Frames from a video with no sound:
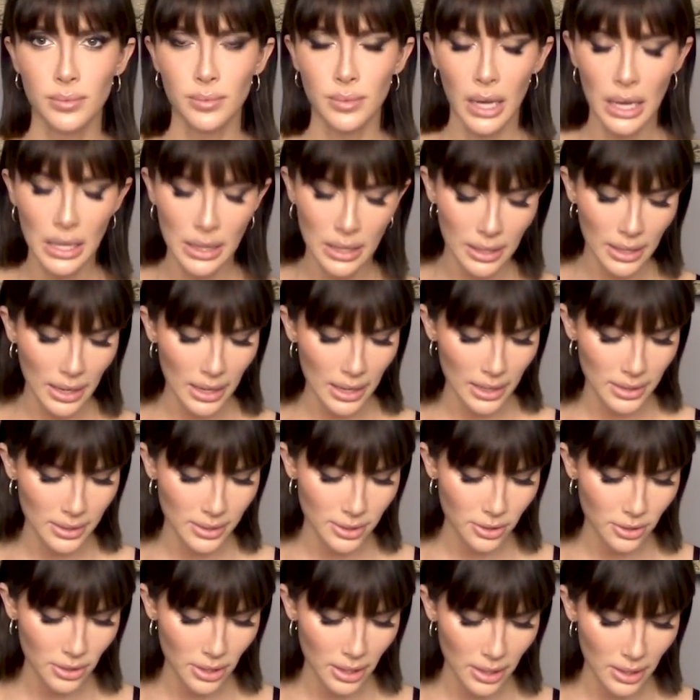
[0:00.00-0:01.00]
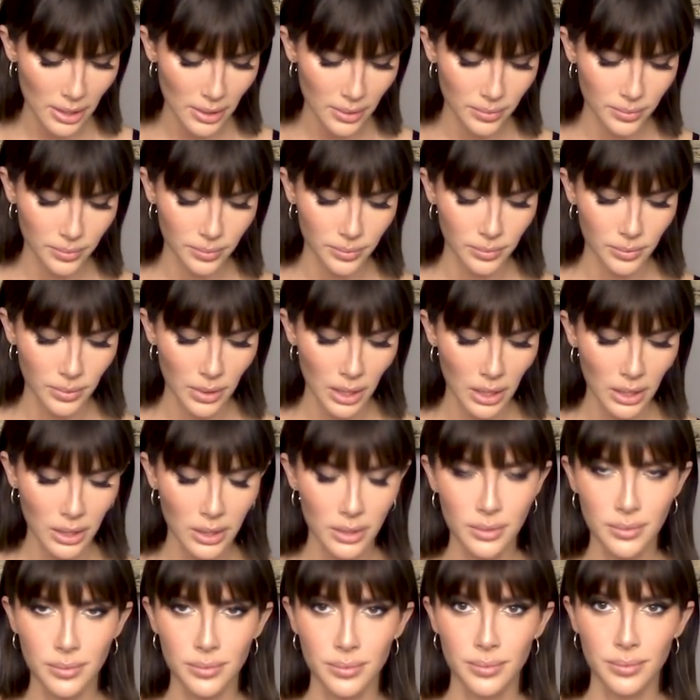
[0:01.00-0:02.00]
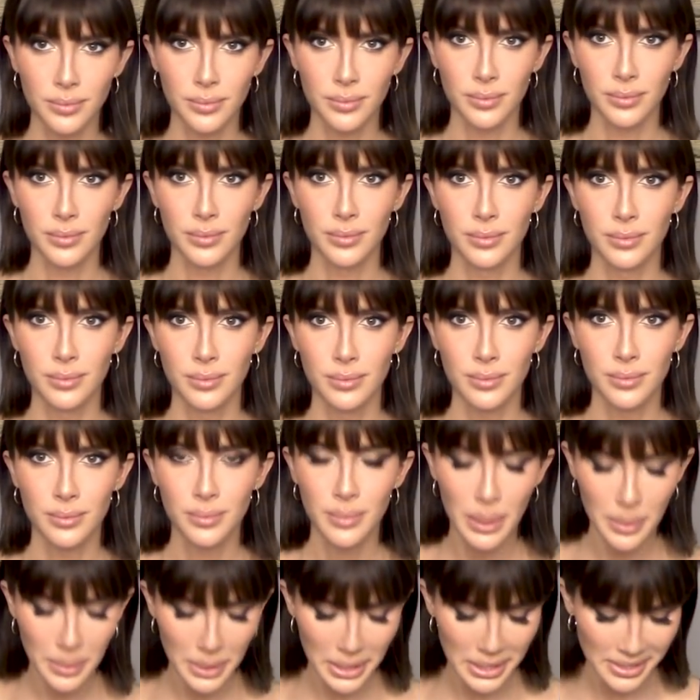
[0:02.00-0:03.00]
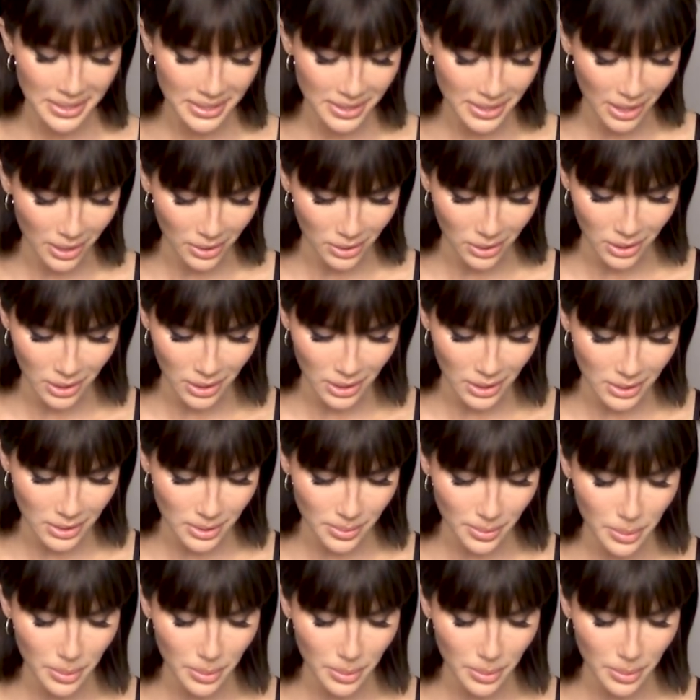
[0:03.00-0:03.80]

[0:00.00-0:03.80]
I think I answered it, right? Maybe I suck at this.